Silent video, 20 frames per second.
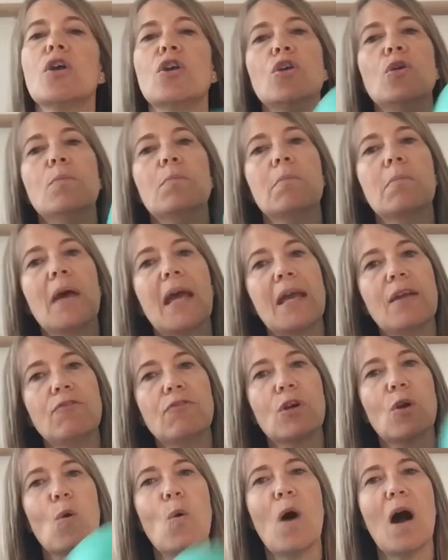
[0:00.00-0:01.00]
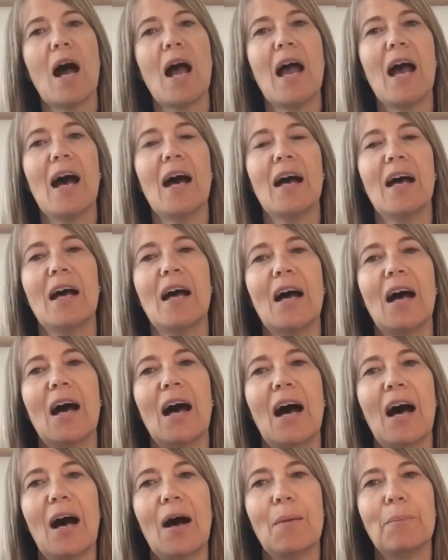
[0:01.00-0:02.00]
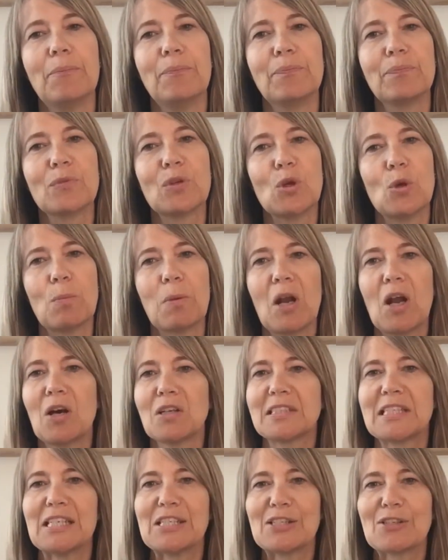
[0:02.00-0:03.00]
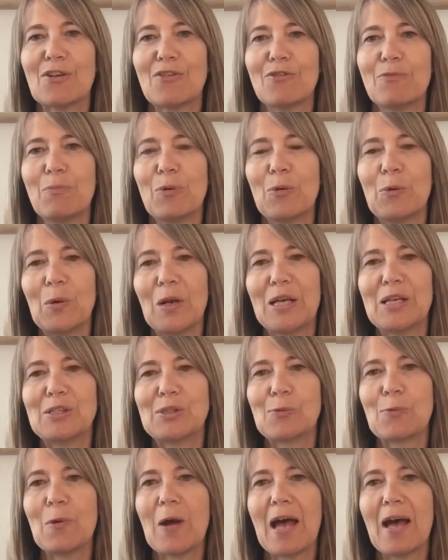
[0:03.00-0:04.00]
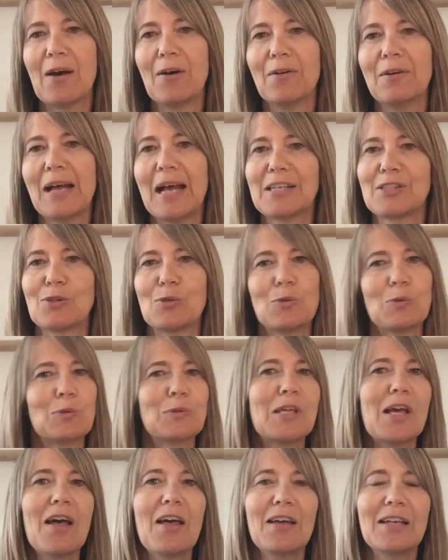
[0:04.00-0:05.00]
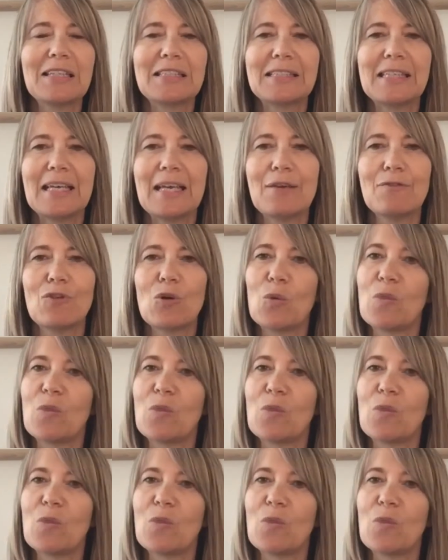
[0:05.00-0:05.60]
you may require your Pilates softball as well as an alternative,